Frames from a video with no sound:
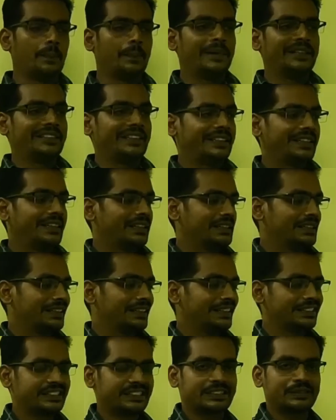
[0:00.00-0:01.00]
material
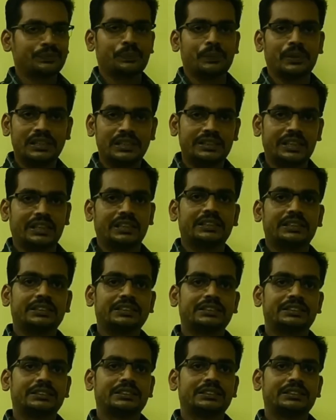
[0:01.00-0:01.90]
is melted.